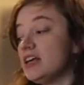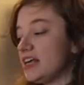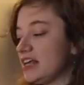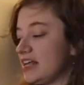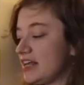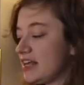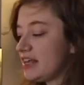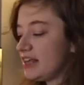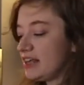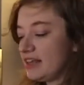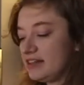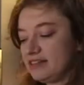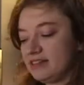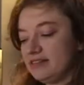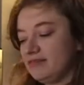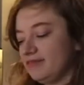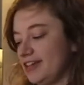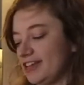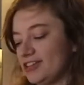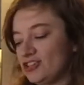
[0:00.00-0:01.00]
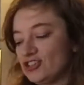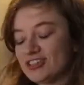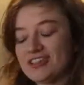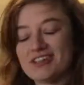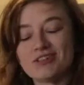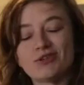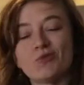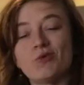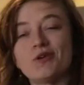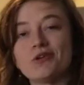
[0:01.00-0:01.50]
it just
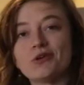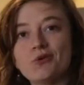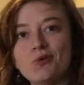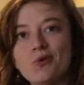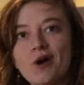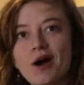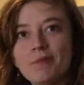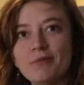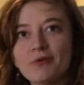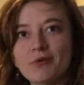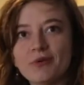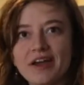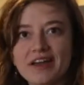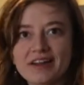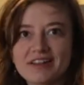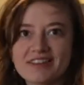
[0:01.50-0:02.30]
doesn't want to cooperate.